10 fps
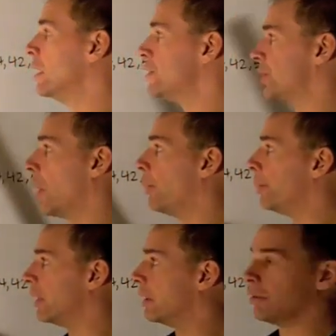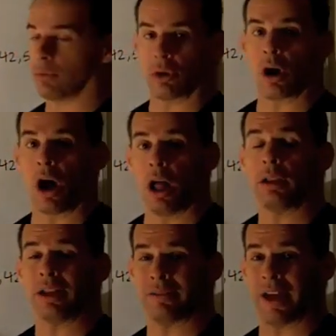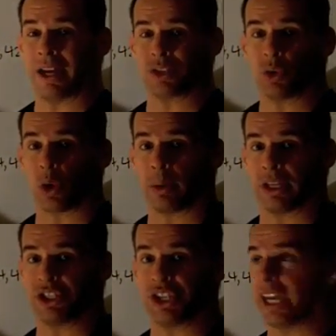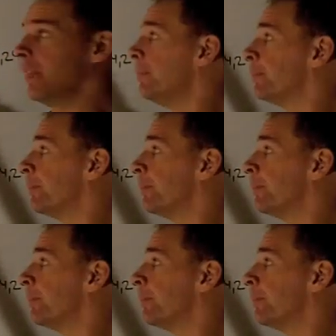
So recall if n is normal in G,